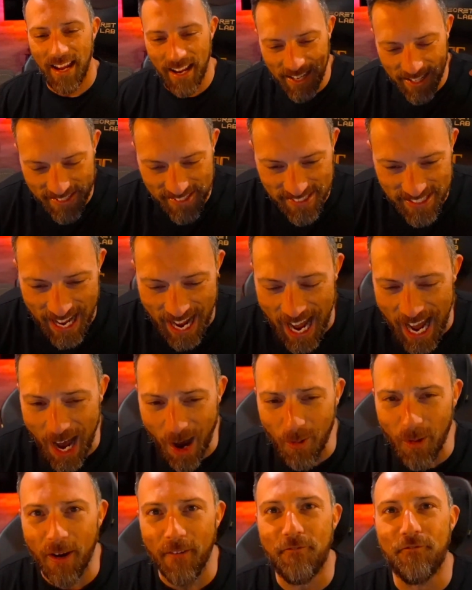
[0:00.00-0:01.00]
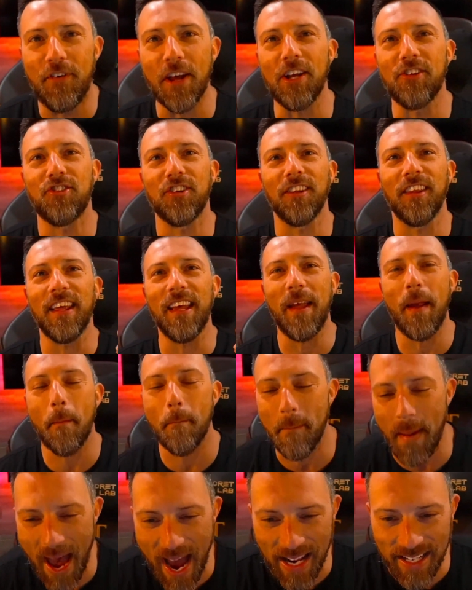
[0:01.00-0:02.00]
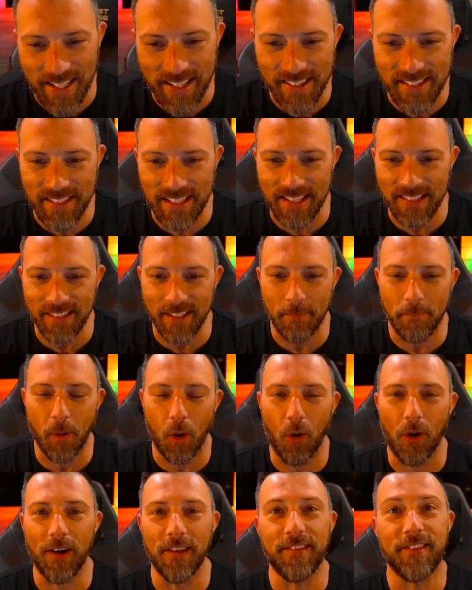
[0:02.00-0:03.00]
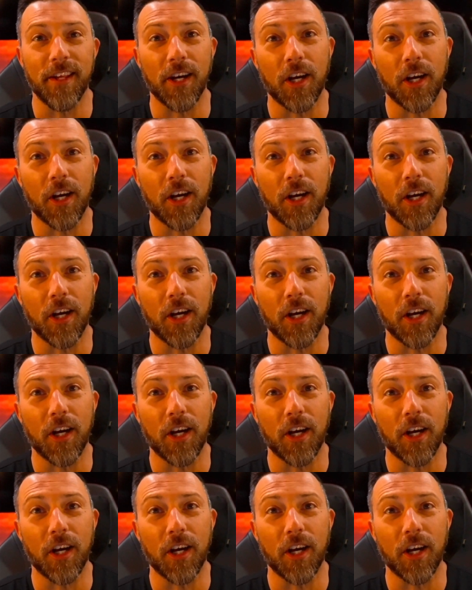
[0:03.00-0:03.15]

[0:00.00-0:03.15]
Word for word: It is now officially Madden season, boys. The